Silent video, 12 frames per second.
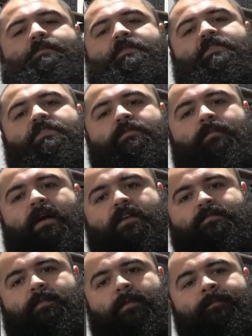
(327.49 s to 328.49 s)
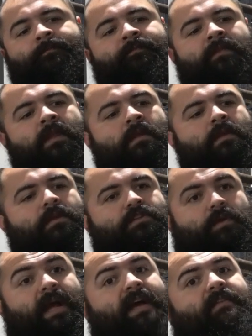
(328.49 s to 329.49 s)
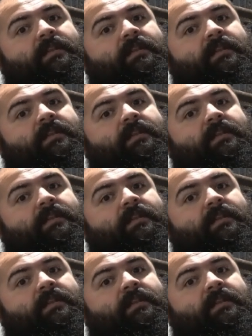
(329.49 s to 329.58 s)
position possible. So I have a